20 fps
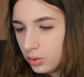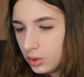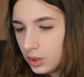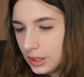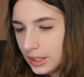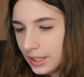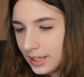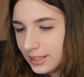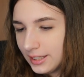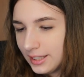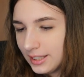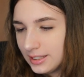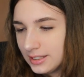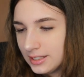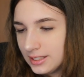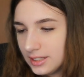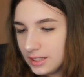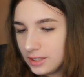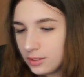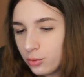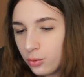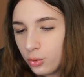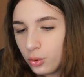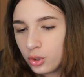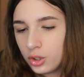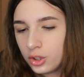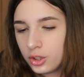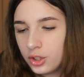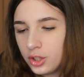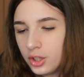yeah, that's it for
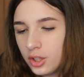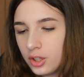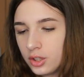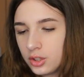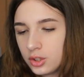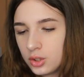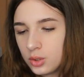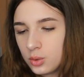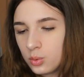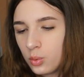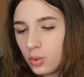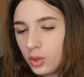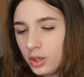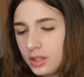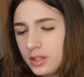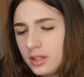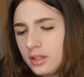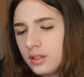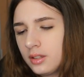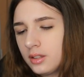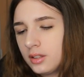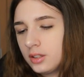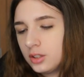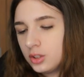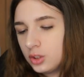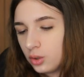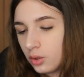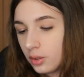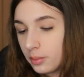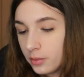this one.
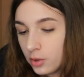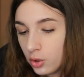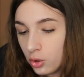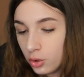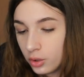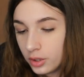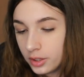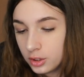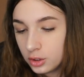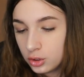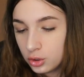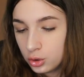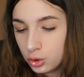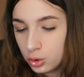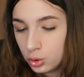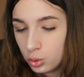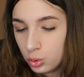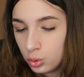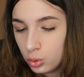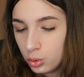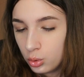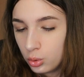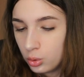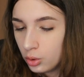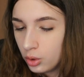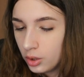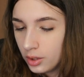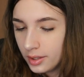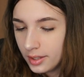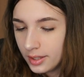So I'm going to
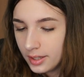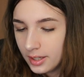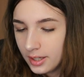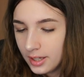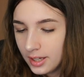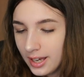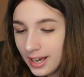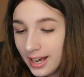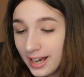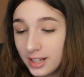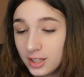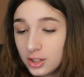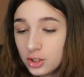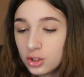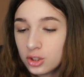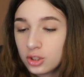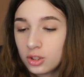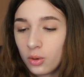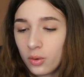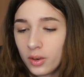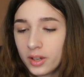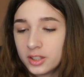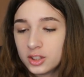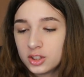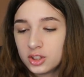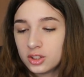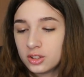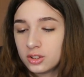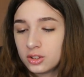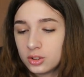100
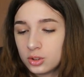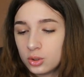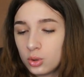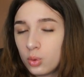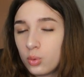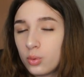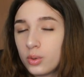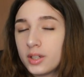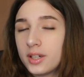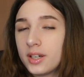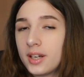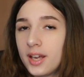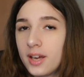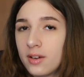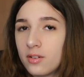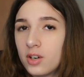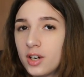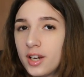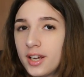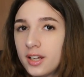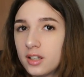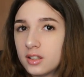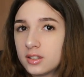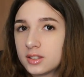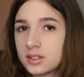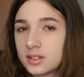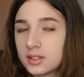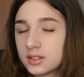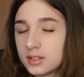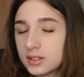questions no one ever
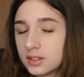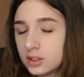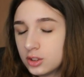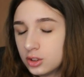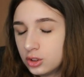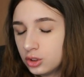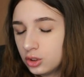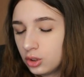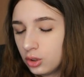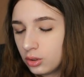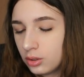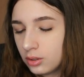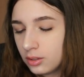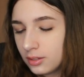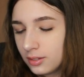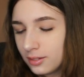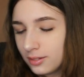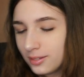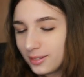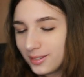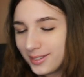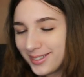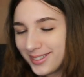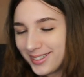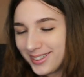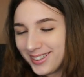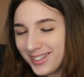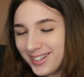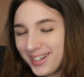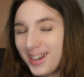asks. So
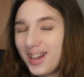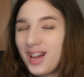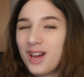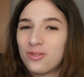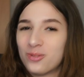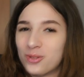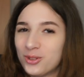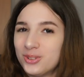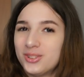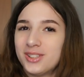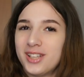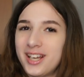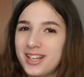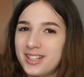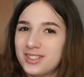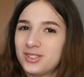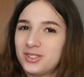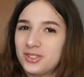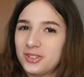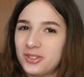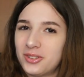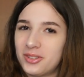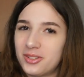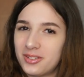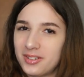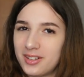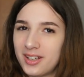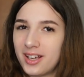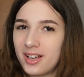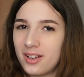I won't answer
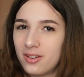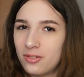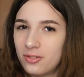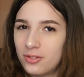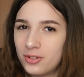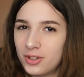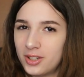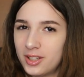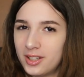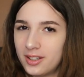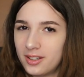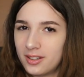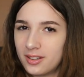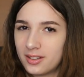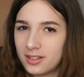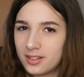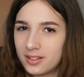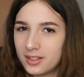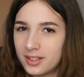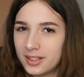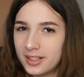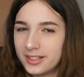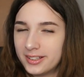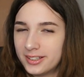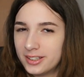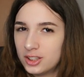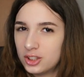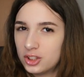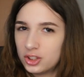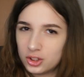every,
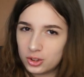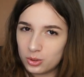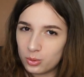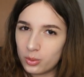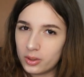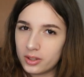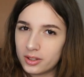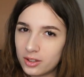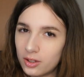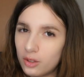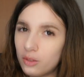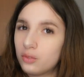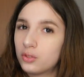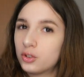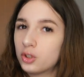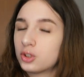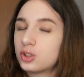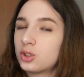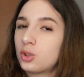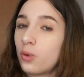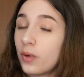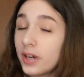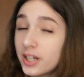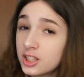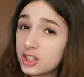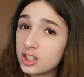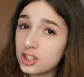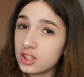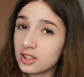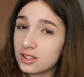every one of those
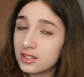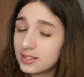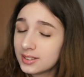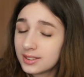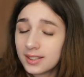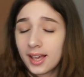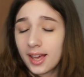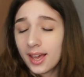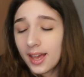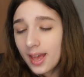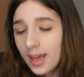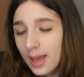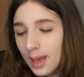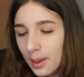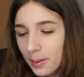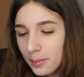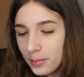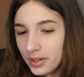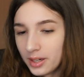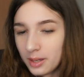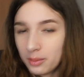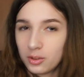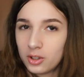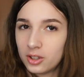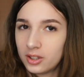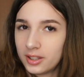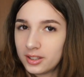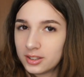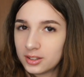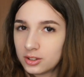questions, but I'm gonna
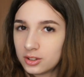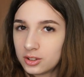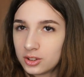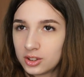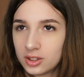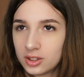answer